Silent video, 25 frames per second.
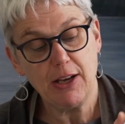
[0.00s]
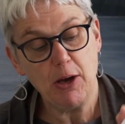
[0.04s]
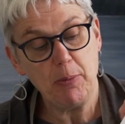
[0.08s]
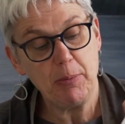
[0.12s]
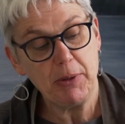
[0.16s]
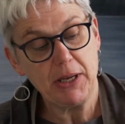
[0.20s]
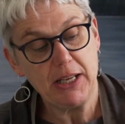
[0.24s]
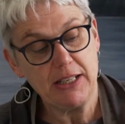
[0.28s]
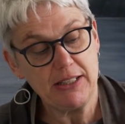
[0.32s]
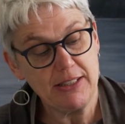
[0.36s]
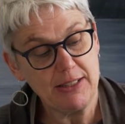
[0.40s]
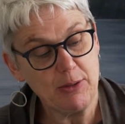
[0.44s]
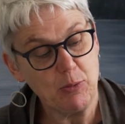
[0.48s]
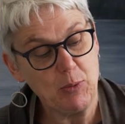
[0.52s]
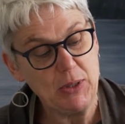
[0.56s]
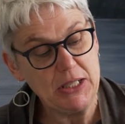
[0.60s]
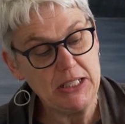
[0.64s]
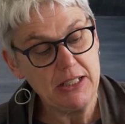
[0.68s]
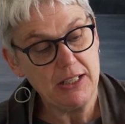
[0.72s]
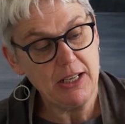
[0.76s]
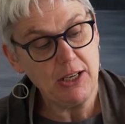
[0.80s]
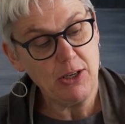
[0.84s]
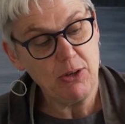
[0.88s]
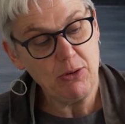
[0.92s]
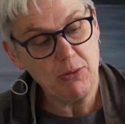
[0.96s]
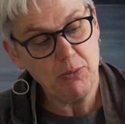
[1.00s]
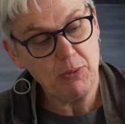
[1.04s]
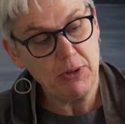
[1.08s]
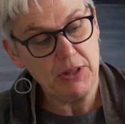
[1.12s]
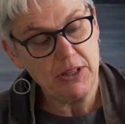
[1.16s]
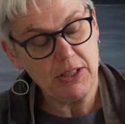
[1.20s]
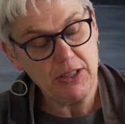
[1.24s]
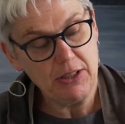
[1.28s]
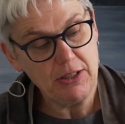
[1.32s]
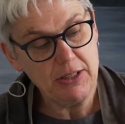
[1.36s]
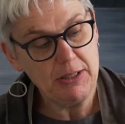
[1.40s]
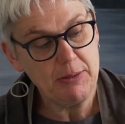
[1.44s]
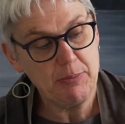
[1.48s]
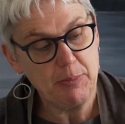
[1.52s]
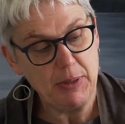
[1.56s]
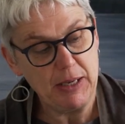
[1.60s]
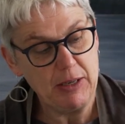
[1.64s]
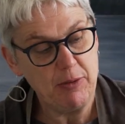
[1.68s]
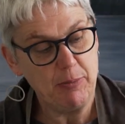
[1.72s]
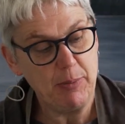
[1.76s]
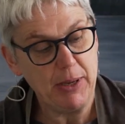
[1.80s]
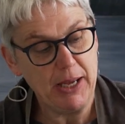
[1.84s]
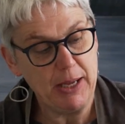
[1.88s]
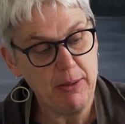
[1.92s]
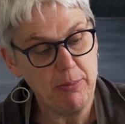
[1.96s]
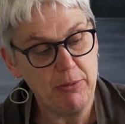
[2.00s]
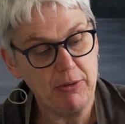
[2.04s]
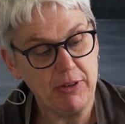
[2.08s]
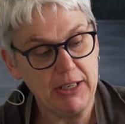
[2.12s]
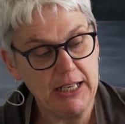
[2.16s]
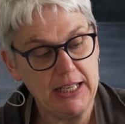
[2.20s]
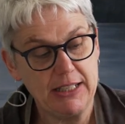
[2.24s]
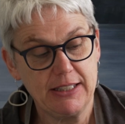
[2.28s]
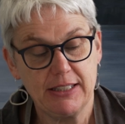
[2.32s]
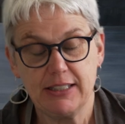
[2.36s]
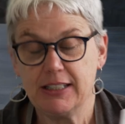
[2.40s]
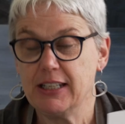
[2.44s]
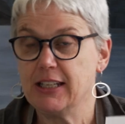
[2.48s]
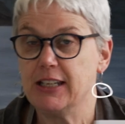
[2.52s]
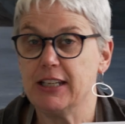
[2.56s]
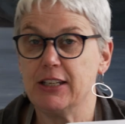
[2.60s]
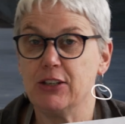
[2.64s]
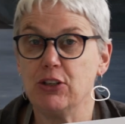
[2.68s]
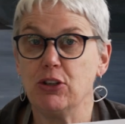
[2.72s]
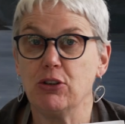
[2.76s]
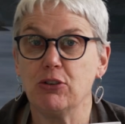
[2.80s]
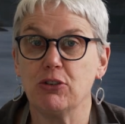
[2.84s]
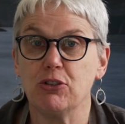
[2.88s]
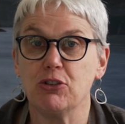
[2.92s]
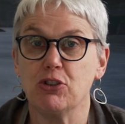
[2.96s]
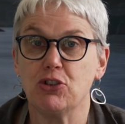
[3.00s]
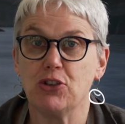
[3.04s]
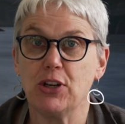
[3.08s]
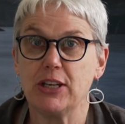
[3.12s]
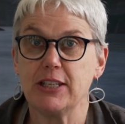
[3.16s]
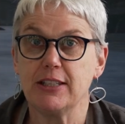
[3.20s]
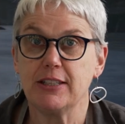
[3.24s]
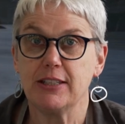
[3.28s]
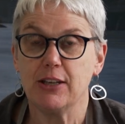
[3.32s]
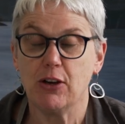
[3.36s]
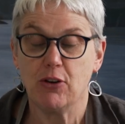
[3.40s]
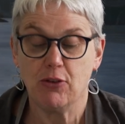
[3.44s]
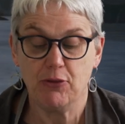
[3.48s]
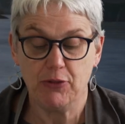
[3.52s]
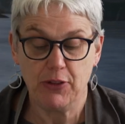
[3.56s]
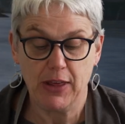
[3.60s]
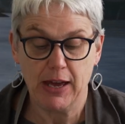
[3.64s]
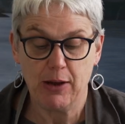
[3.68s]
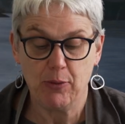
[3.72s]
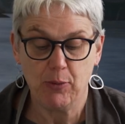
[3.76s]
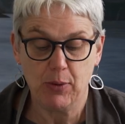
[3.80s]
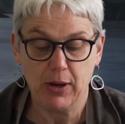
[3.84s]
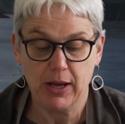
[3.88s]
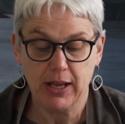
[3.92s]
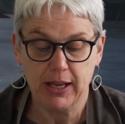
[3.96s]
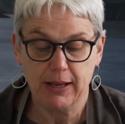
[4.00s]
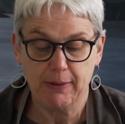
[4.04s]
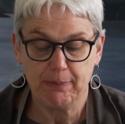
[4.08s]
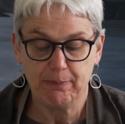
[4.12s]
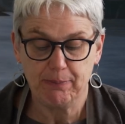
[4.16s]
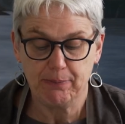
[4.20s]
up against the window with a nice bit of paper against it, and you can trace it off that way.